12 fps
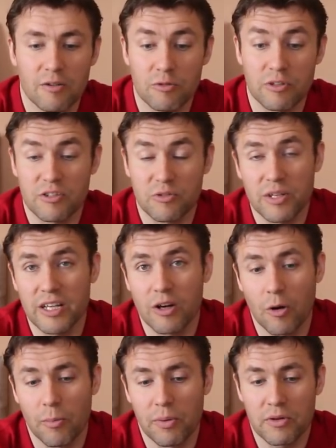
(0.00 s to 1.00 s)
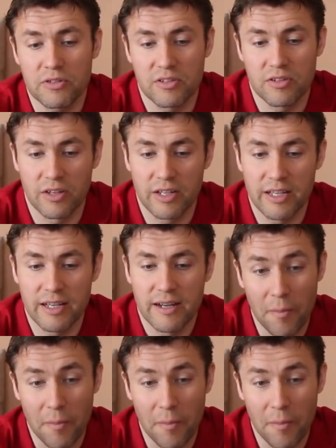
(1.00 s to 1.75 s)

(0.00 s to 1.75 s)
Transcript: Rodrygo personally.